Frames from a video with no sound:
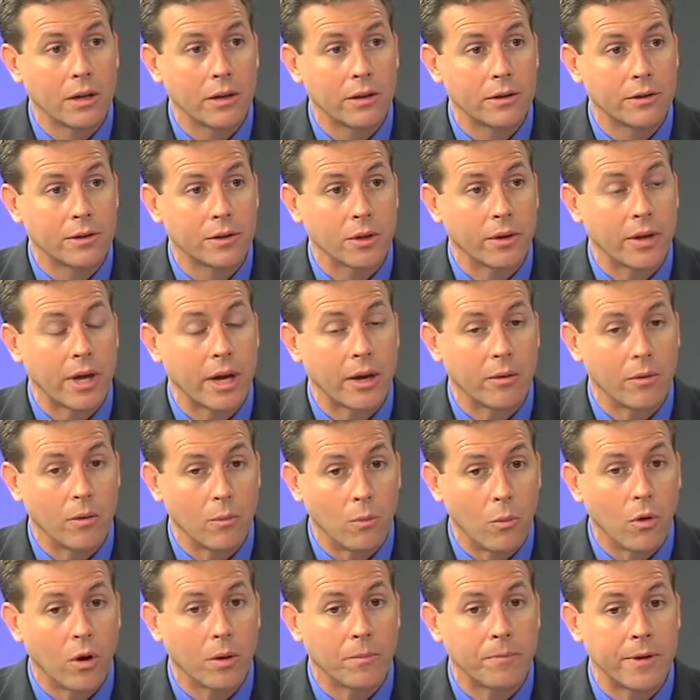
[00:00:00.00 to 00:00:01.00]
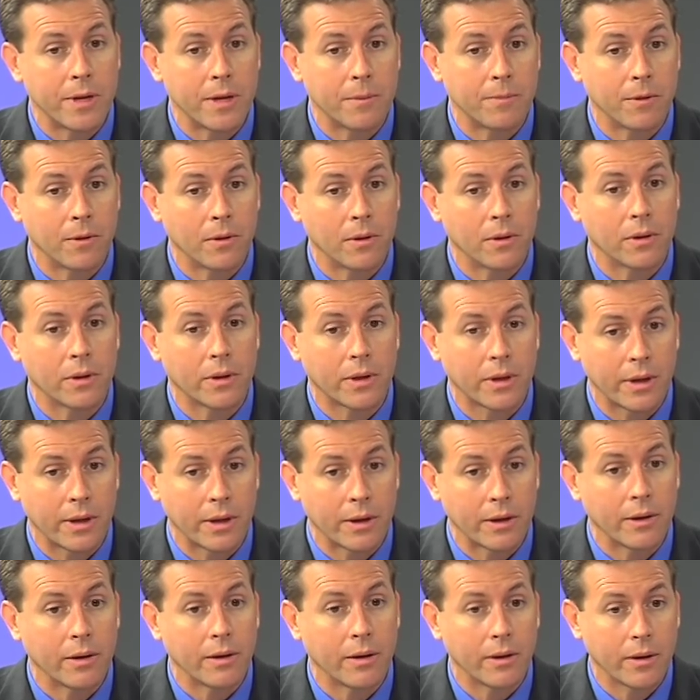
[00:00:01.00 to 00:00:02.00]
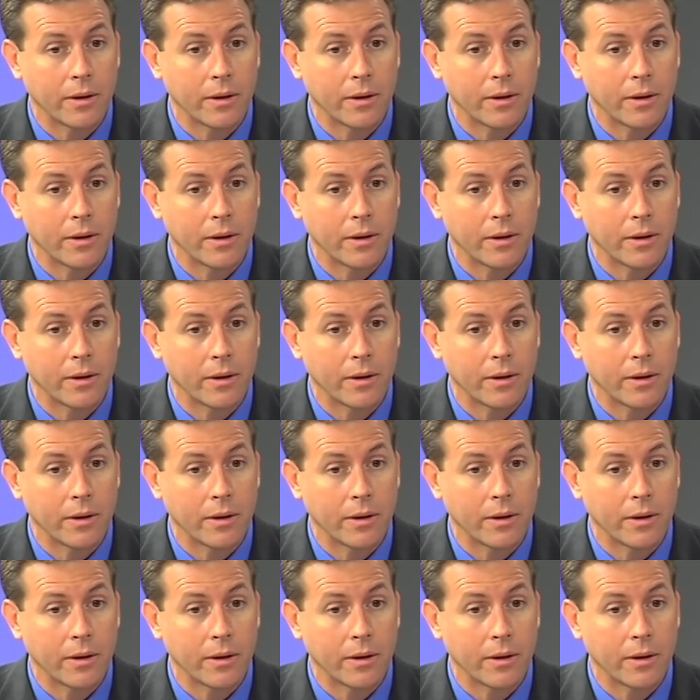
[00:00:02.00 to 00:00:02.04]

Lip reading: so that more people can